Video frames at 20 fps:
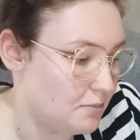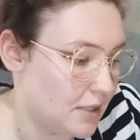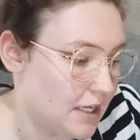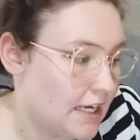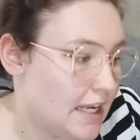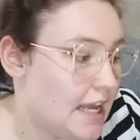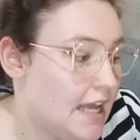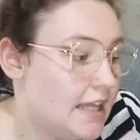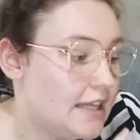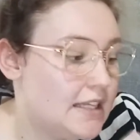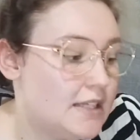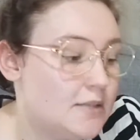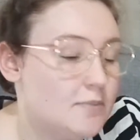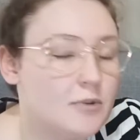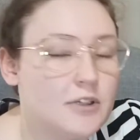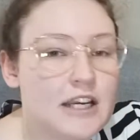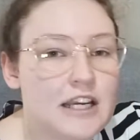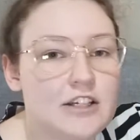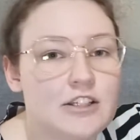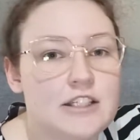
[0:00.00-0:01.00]
But this
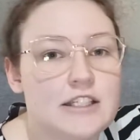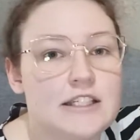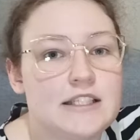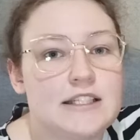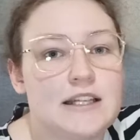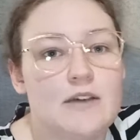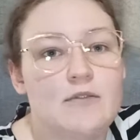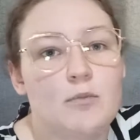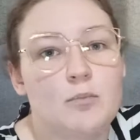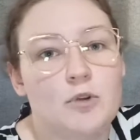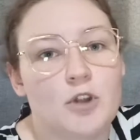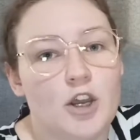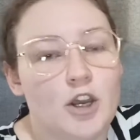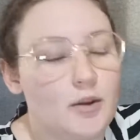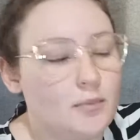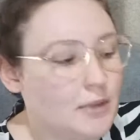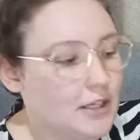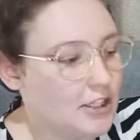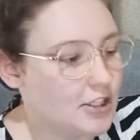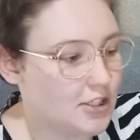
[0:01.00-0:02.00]
book actually doesn't have a
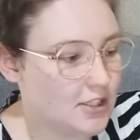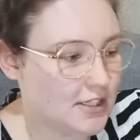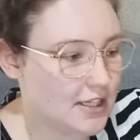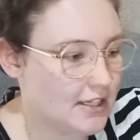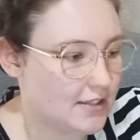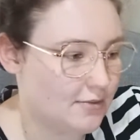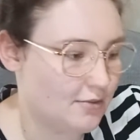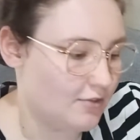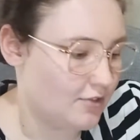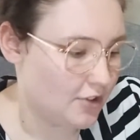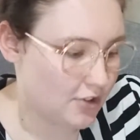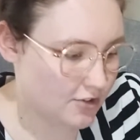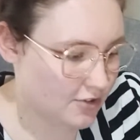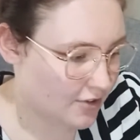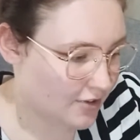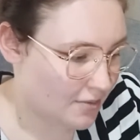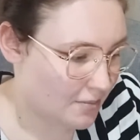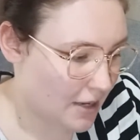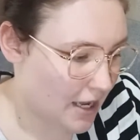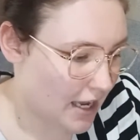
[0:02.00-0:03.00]
blurb, it just has reviews
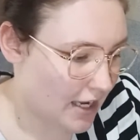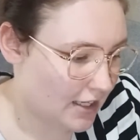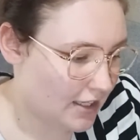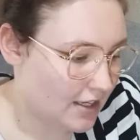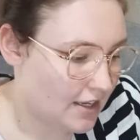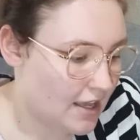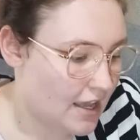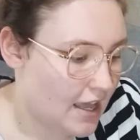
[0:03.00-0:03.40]
on the back,